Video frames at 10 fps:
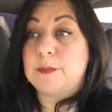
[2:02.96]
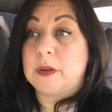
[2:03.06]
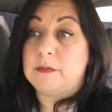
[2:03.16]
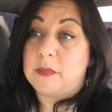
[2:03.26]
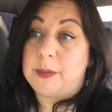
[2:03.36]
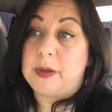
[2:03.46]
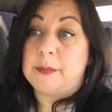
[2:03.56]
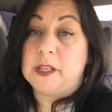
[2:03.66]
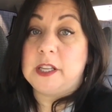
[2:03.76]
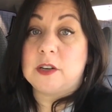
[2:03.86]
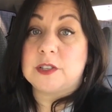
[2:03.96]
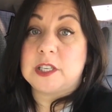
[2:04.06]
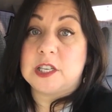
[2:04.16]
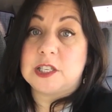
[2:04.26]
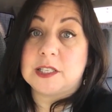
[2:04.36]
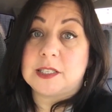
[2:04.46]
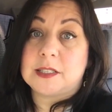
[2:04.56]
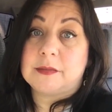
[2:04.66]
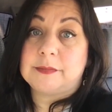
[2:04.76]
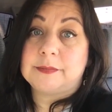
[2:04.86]
but maybe I'm a little
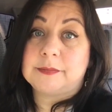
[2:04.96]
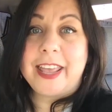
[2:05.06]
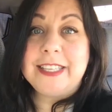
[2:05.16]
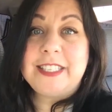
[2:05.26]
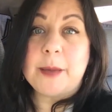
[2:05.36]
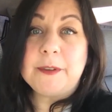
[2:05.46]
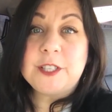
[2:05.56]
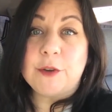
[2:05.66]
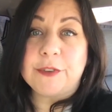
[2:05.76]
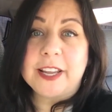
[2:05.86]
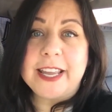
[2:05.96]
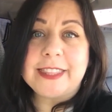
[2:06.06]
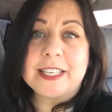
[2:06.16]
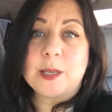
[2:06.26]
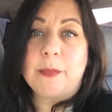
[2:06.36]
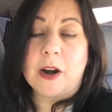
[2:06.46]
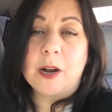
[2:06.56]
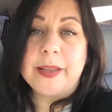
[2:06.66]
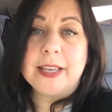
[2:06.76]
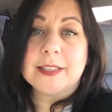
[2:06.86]
stitious. Double, don't forget that
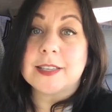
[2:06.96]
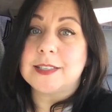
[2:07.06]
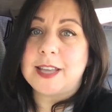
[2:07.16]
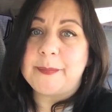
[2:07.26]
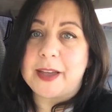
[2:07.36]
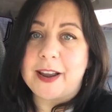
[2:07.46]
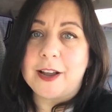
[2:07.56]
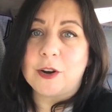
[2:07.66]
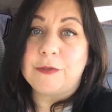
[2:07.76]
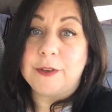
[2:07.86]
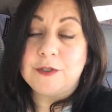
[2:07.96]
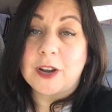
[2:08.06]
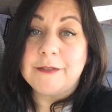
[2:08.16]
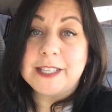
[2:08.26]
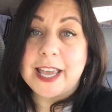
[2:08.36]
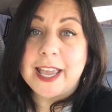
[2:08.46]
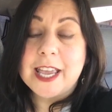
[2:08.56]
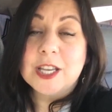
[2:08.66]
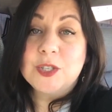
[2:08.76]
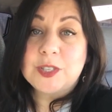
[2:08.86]
tomorrow is Stamp Out Hunger Food Drive Day,
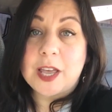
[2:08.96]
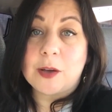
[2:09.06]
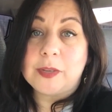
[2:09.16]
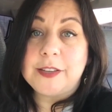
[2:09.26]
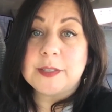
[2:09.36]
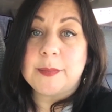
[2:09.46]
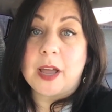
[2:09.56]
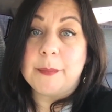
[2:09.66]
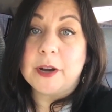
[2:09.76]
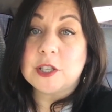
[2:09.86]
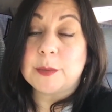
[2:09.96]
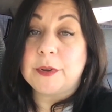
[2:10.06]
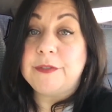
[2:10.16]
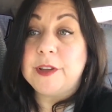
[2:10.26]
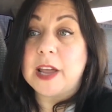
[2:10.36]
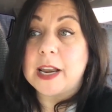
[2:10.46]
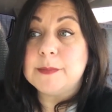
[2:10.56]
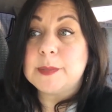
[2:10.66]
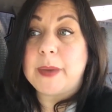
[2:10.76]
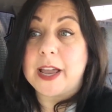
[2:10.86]
so leave some non-perishable food
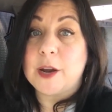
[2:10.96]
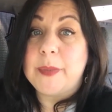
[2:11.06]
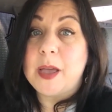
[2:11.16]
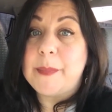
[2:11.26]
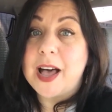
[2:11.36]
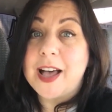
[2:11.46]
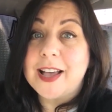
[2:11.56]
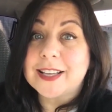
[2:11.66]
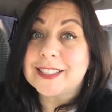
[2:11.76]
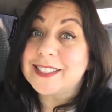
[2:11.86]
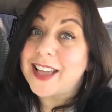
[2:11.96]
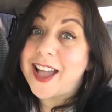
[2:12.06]
items by your mailbox.